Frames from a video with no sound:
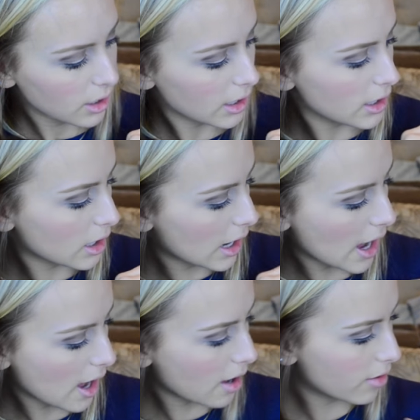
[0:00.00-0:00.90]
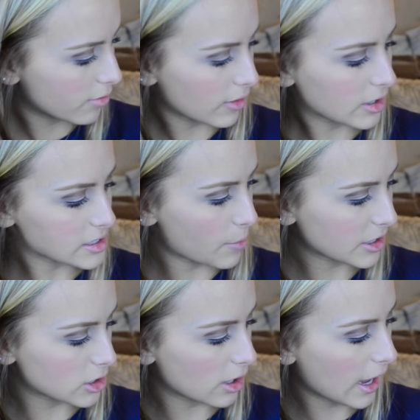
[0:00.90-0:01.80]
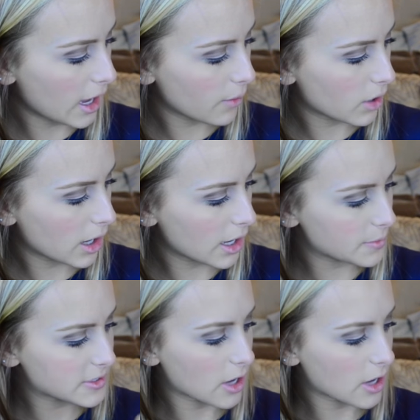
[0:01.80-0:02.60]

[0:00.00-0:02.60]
and here I have antibacterial hand wipes,